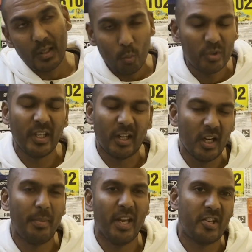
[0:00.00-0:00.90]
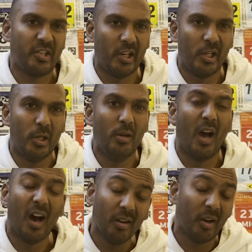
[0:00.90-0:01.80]
was it going to be a shoe,
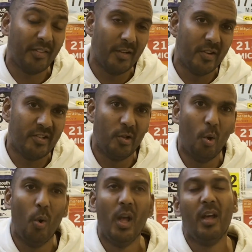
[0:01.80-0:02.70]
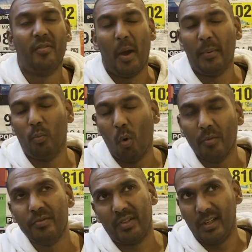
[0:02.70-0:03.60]
unlike the original, that I would
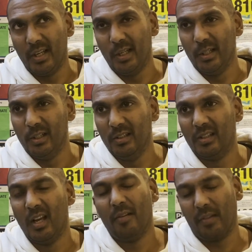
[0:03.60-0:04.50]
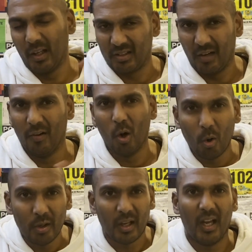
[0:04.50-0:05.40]
want to use for those kind of
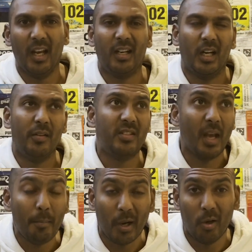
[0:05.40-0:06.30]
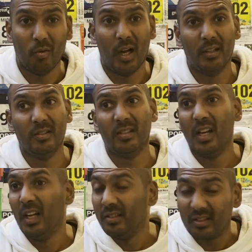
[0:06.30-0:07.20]
longer kind of tempo runs,
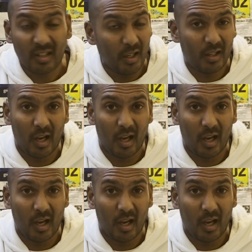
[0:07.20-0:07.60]
just kind of